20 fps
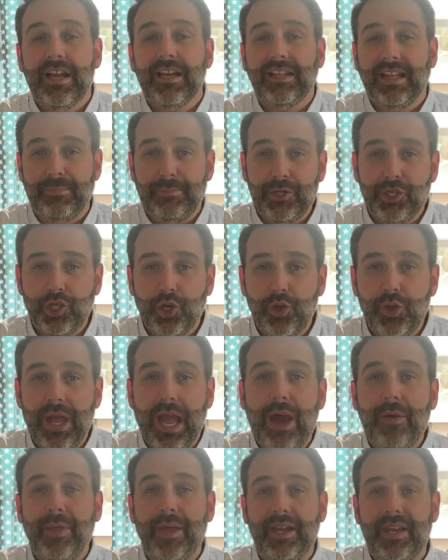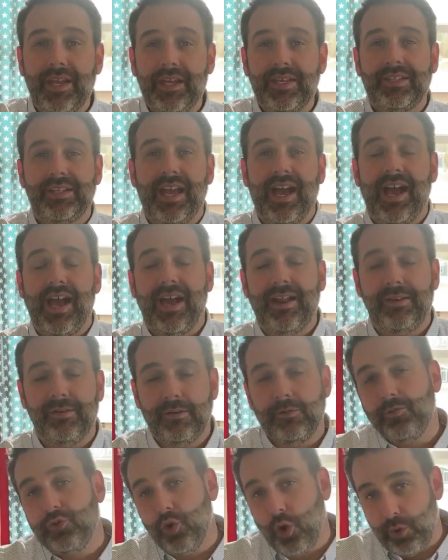Let me show you how that is at
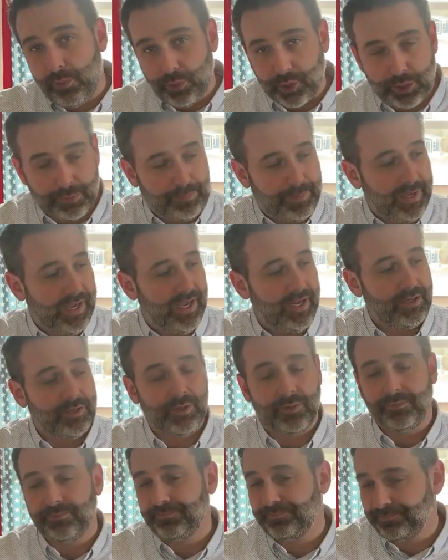normal speed. So,